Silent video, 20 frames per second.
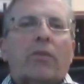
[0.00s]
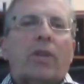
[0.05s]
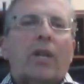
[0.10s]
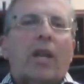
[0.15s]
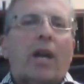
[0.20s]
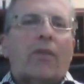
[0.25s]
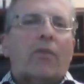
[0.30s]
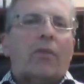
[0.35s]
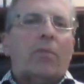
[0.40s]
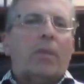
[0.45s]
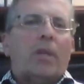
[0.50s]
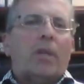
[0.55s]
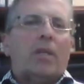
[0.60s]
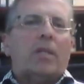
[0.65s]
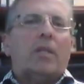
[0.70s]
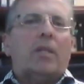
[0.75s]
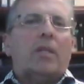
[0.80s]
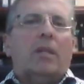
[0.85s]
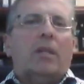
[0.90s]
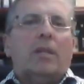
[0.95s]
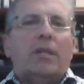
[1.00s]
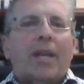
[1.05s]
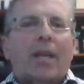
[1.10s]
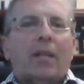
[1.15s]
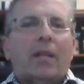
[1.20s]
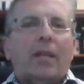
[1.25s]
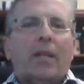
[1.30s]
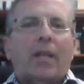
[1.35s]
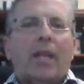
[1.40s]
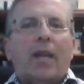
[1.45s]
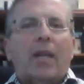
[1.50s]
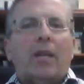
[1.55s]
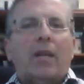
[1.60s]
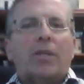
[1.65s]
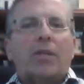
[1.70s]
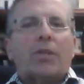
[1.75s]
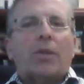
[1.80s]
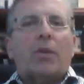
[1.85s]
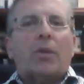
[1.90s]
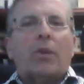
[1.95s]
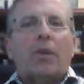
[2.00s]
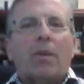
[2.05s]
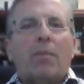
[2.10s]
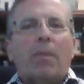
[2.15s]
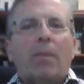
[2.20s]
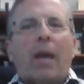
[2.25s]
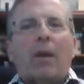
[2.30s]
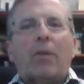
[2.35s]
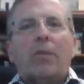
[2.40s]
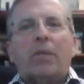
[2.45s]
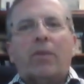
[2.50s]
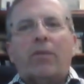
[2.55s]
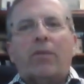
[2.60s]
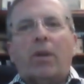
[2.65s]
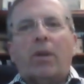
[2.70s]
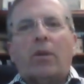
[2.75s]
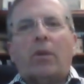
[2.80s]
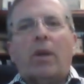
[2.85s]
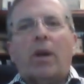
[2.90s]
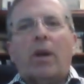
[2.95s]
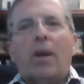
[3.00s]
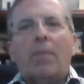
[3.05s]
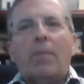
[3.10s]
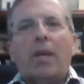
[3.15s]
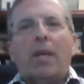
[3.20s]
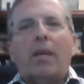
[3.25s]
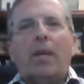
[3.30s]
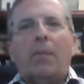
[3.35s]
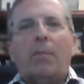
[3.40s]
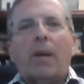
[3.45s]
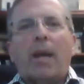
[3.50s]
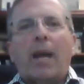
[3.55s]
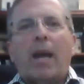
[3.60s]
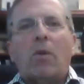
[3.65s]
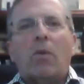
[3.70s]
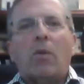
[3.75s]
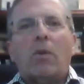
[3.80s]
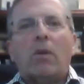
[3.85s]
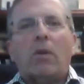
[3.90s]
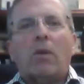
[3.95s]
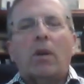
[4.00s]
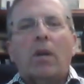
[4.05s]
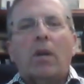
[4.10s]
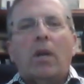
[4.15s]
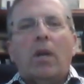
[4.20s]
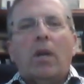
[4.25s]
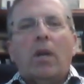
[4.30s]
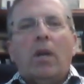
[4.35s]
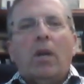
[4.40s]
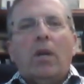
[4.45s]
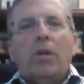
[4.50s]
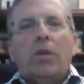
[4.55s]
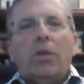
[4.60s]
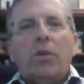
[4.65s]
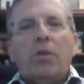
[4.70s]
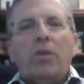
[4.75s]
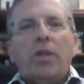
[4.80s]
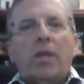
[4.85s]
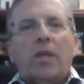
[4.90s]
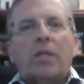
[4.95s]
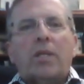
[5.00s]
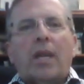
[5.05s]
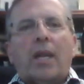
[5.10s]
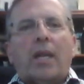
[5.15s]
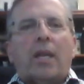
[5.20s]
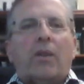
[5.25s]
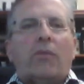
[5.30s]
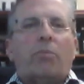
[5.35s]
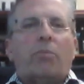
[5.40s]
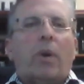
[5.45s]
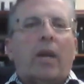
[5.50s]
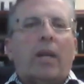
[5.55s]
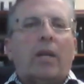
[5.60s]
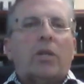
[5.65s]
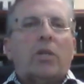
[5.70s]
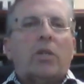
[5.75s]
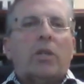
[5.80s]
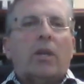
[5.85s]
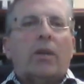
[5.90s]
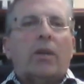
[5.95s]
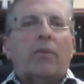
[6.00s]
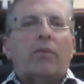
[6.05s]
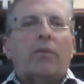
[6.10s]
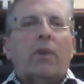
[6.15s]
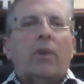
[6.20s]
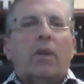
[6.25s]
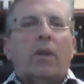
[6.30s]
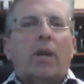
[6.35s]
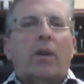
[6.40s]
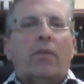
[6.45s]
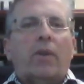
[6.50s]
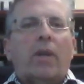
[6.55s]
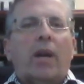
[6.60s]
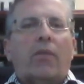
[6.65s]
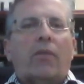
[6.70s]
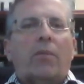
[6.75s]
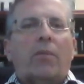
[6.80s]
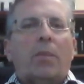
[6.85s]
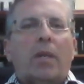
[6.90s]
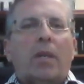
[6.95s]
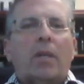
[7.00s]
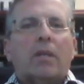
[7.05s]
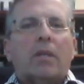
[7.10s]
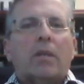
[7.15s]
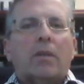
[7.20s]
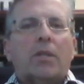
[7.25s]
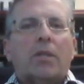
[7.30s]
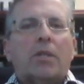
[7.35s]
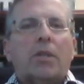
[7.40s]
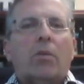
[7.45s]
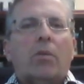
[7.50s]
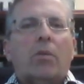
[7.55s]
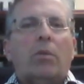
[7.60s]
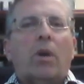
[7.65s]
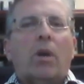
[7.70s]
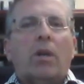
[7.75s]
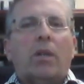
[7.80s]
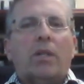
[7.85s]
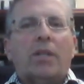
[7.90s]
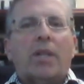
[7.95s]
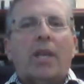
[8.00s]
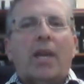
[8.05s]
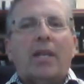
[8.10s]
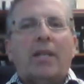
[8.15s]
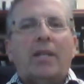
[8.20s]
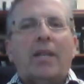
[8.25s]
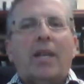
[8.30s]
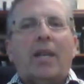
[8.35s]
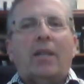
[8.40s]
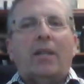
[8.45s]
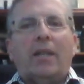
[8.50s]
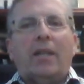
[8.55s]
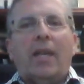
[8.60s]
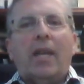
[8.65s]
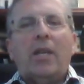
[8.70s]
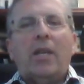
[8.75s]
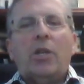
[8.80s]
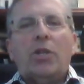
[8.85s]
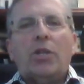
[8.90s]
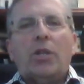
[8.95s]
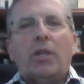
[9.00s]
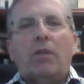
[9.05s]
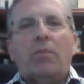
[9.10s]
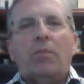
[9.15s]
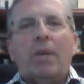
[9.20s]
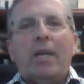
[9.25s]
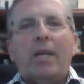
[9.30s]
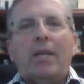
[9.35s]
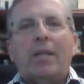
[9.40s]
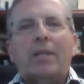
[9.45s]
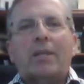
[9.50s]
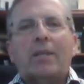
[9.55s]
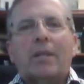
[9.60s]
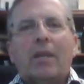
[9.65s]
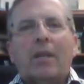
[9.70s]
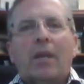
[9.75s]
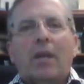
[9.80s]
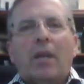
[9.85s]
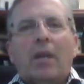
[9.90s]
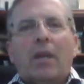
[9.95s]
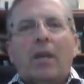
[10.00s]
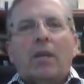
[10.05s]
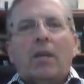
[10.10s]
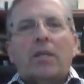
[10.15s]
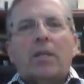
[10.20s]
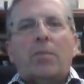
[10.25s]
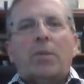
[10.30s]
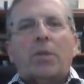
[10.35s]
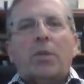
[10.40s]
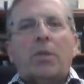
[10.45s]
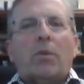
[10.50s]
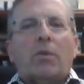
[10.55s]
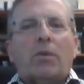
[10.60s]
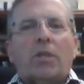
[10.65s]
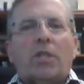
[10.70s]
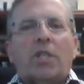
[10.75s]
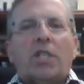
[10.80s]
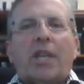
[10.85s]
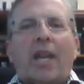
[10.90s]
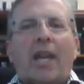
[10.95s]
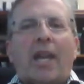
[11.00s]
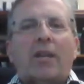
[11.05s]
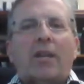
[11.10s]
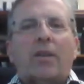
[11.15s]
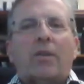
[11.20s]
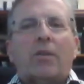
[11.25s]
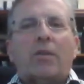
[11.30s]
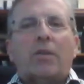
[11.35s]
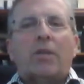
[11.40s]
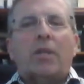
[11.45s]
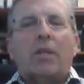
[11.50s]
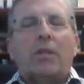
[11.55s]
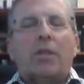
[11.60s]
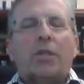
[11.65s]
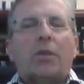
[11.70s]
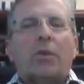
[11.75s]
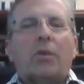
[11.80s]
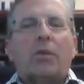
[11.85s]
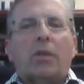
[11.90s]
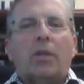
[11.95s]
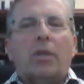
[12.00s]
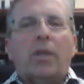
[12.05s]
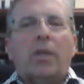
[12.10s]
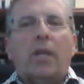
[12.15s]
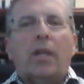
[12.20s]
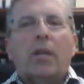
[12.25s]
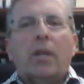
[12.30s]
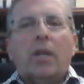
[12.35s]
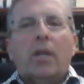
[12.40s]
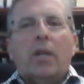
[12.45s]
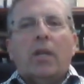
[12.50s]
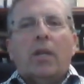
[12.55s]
of government to delegate a certain amount of their lawmaking power to the executive branch of, of government, so long as that delegation meets some certain standards and certainly